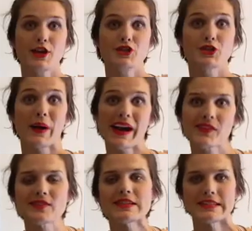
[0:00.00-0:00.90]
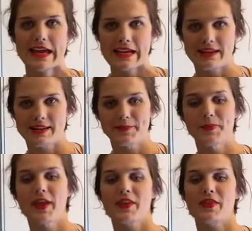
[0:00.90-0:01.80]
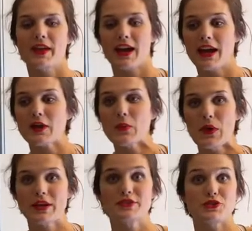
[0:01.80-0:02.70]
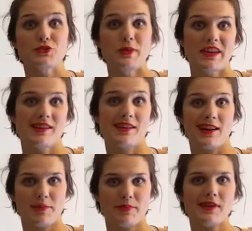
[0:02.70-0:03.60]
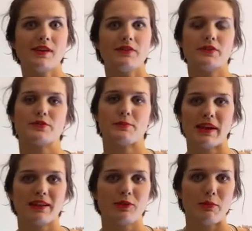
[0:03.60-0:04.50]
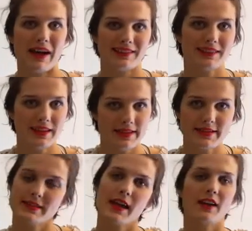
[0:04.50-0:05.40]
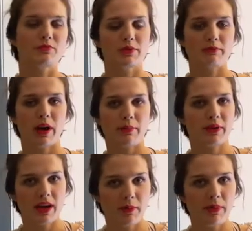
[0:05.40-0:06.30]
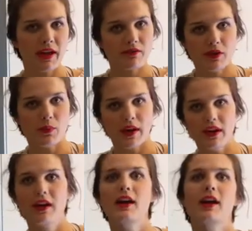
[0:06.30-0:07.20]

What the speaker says: So I've decided that I want to make a copy of those metal monoliths that have been popping up everywhere